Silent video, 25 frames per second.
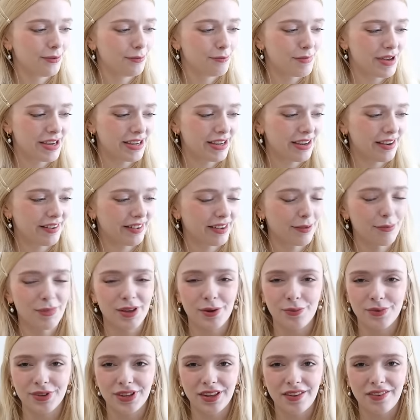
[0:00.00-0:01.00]
making
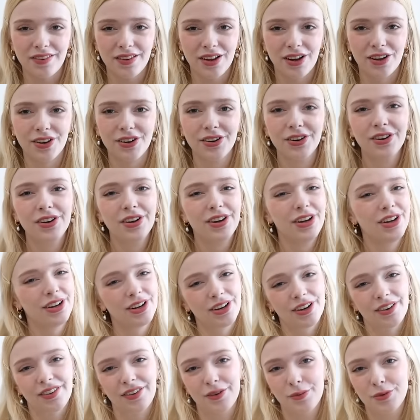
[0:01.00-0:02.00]
something with this yarn
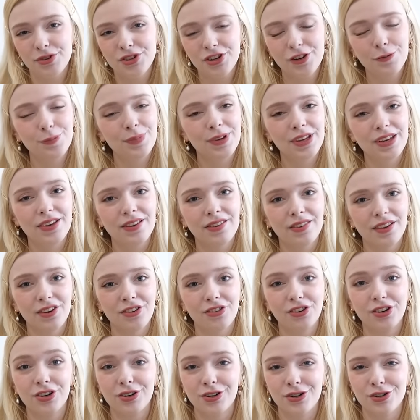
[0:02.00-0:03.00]
because it would just be
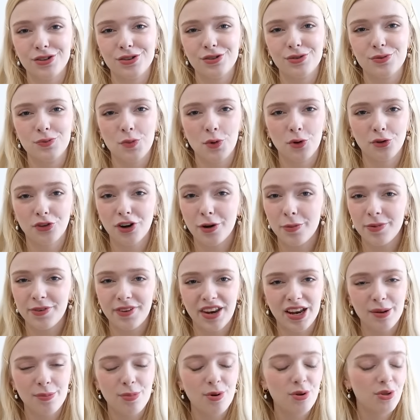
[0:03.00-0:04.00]
such a good wardrobe
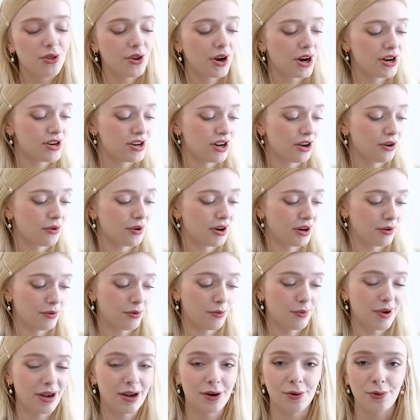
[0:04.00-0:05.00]
staple that I know I
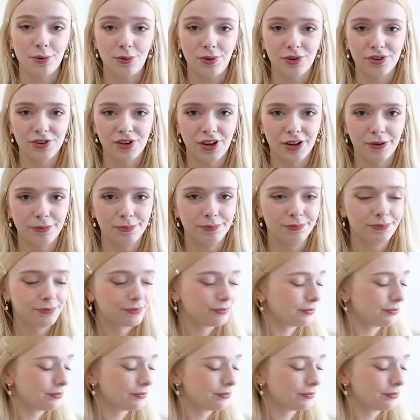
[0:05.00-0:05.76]
will wear all the time.